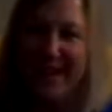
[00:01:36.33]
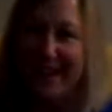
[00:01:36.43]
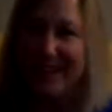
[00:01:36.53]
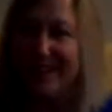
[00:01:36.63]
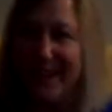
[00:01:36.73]

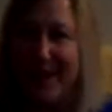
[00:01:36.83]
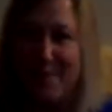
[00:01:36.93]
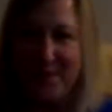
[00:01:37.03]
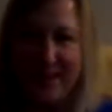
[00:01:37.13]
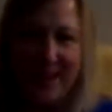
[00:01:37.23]

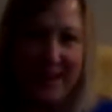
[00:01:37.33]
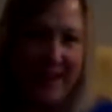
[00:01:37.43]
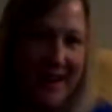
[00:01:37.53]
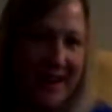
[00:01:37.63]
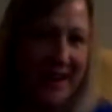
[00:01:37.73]

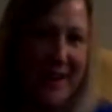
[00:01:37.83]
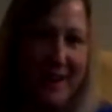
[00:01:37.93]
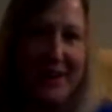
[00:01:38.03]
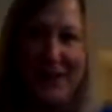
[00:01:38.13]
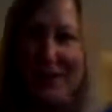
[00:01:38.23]
insomnia,
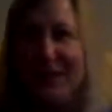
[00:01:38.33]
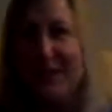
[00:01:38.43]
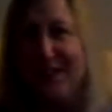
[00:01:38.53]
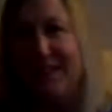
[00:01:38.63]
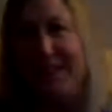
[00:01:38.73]

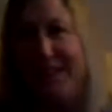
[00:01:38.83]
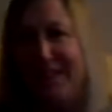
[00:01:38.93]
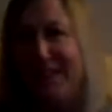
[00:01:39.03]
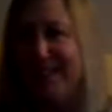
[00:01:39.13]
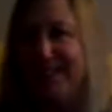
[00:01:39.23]

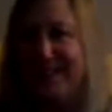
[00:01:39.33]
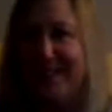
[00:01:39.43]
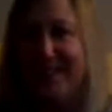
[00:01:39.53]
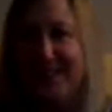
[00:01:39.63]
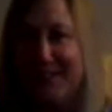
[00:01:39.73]

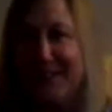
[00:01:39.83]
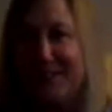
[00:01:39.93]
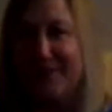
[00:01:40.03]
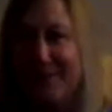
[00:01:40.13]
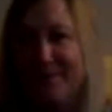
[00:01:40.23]
just
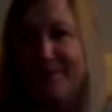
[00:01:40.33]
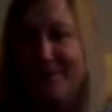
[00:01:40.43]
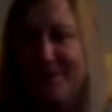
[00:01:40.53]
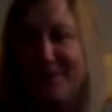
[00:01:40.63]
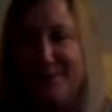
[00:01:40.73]

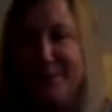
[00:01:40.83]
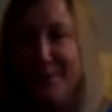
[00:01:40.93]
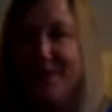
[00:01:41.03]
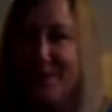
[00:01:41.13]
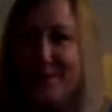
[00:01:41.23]

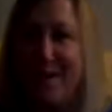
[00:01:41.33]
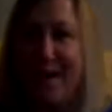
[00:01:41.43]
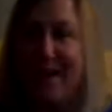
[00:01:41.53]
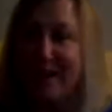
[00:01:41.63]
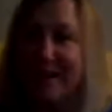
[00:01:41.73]
losing her
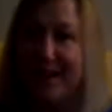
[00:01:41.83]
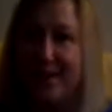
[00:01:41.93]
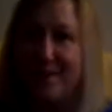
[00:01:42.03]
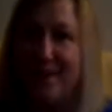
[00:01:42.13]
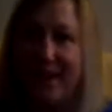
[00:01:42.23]
mind type
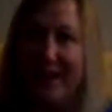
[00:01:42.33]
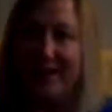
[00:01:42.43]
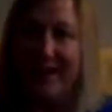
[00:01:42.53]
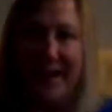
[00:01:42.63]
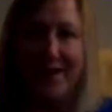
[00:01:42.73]
things,
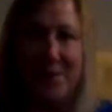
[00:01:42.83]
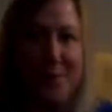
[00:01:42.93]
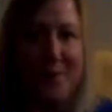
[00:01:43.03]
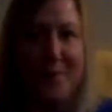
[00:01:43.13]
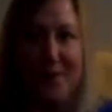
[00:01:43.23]
can't
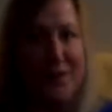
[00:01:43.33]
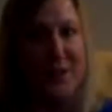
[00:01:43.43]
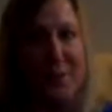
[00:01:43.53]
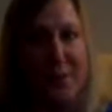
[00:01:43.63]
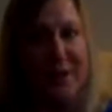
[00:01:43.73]
remember where she
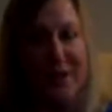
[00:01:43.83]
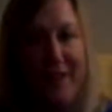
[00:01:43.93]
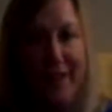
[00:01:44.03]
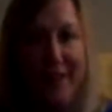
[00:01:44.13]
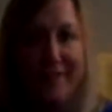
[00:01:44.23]
put
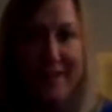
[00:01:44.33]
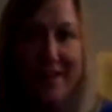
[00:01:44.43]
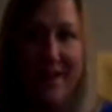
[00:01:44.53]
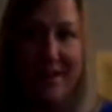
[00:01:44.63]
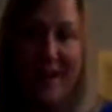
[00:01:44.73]
things and
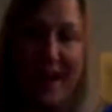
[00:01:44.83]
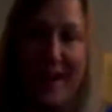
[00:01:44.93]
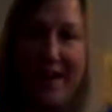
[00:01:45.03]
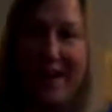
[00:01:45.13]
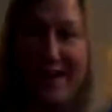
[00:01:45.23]
all that,
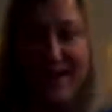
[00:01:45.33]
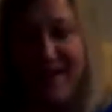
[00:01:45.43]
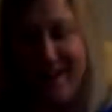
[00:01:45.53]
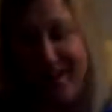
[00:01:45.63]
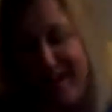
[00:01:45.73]

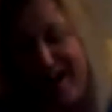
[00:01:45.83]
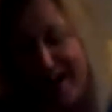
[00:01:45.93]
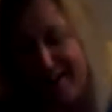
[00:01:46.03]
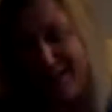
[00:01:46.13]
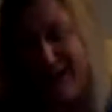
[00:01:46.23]
and
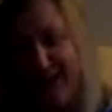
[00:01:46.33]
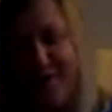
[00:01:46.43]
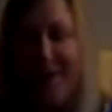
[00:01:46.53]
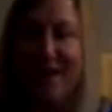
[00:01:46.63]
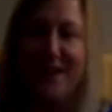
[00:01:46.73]
asked, how
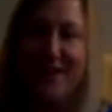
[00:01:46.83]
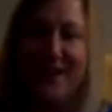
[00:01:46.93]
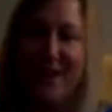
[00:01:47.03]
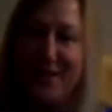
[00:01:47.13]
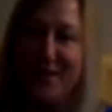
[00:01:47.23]
can you
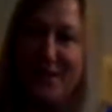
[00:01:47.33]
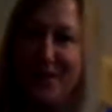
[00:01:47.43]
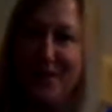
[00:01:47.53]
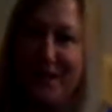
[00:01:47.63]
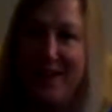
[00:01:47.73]
tell if you
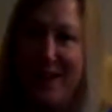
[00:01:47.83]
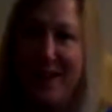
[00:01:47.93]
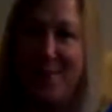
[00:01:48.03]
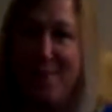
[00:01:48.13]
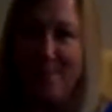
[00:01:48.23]
need help?